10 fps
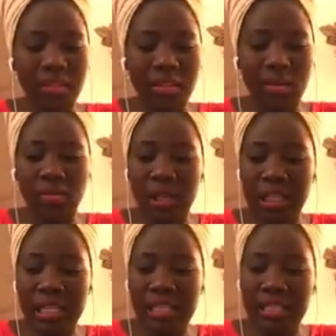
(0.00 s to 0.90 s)
like one
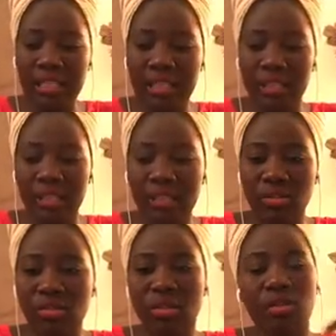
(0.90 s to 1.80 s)
insect that is
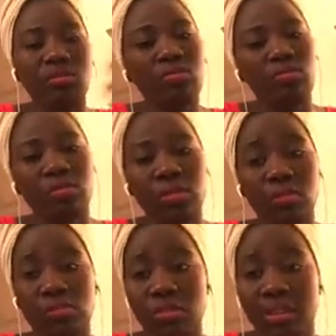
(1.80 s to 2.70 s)
trying to
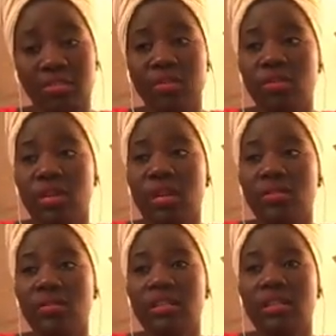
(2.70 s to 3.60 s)
drive you
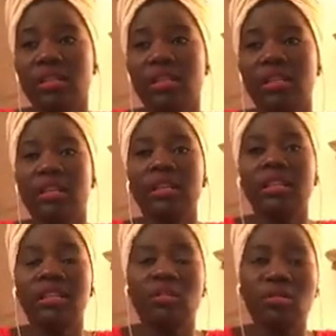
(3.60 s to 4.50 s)
down, and
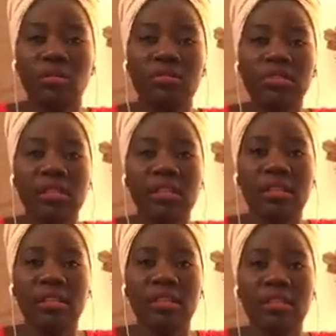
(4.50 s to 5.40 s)
then all of a
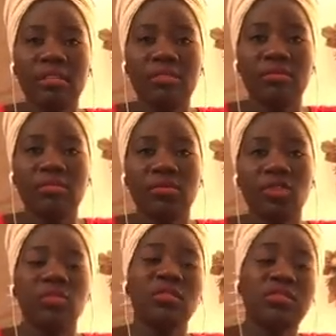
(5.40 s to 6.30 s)
sudden you
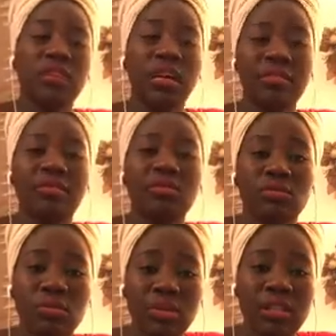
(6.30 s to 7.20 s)
don't even have the
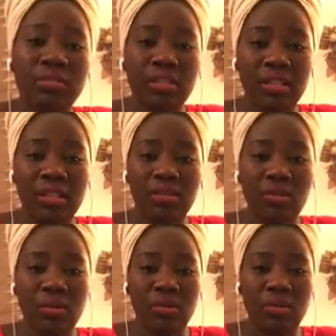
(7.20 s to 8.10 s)
road even
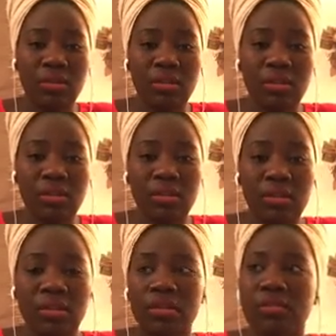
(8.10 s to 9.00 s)
anymore.
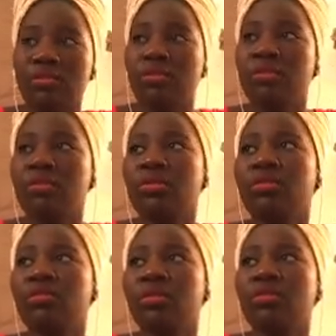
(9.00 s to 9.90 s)

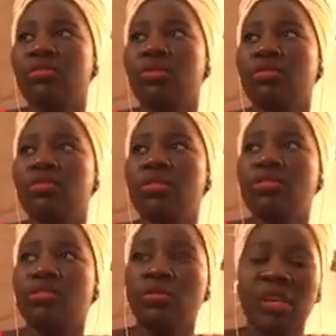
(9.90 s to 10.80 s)

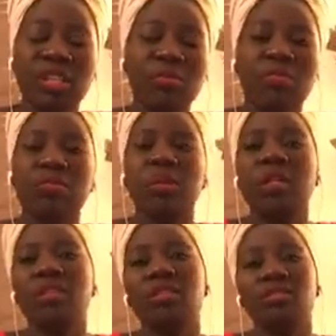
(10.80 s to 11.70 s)
There's no much
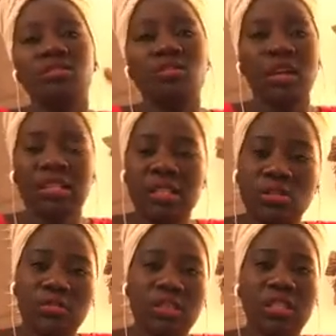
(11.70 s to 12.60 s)
movement, there's no access to
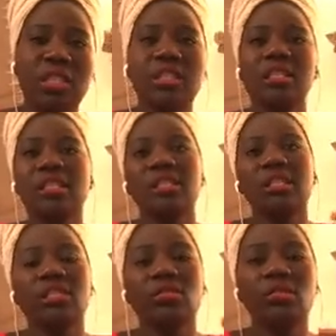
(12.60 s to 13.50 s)
facilities,
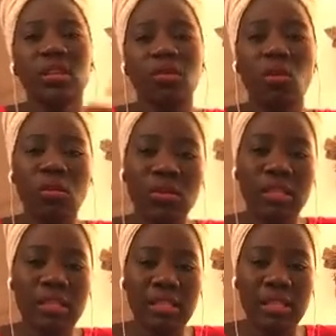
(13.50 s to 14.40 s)
there's no like all
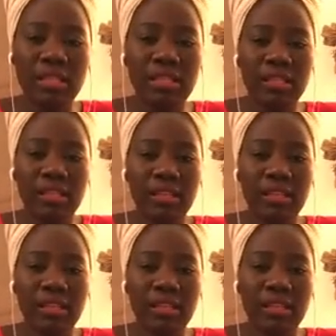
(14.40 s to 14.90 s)
these things,